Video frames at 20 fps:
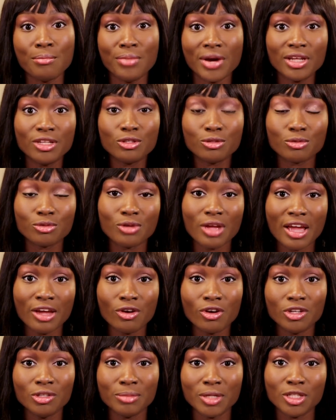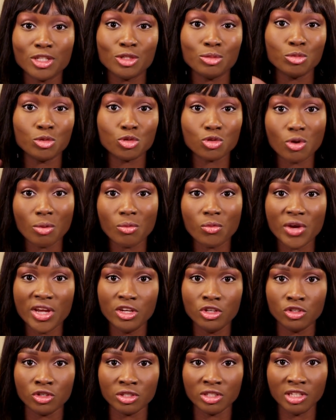breast engorgement is most common when
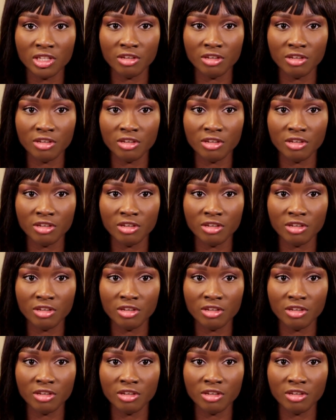you just